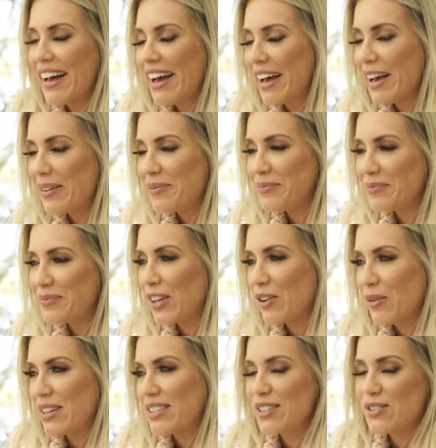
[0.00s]
um,
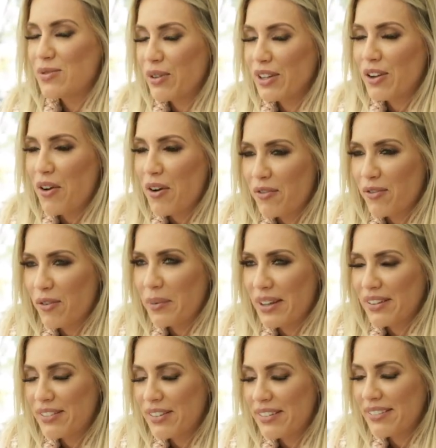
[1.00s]
anyways, it's really hard for
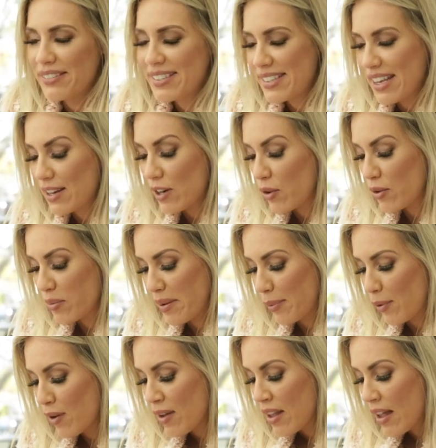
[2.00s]
me to say no to
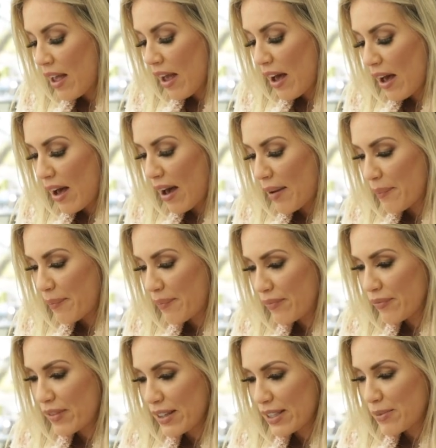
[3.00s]
people um,